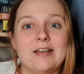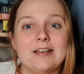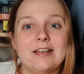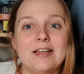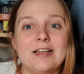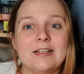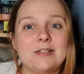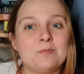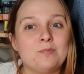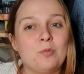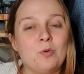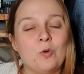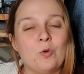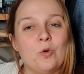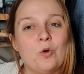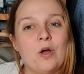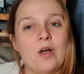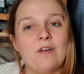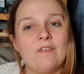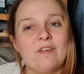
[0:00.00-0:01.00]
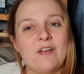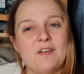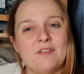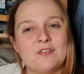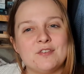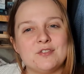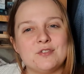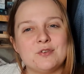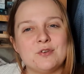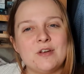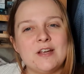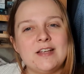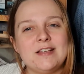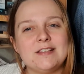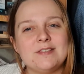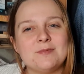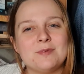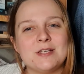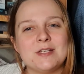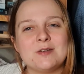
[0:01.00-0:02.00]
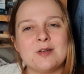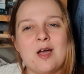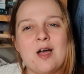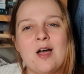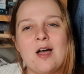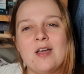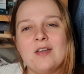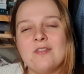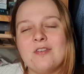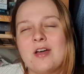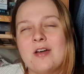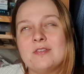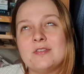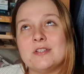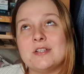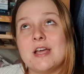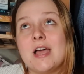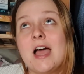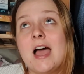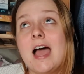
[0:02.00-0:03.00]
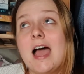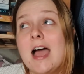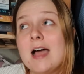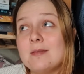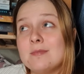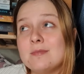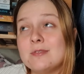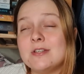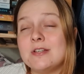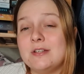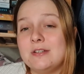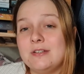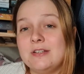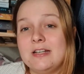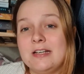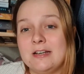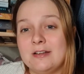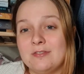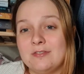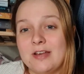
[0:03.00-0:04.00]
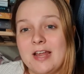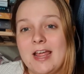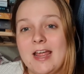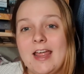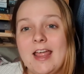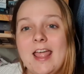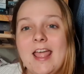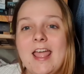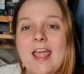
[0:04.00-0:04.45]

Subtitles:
explore her favourite stories, which I found absolutely lovely.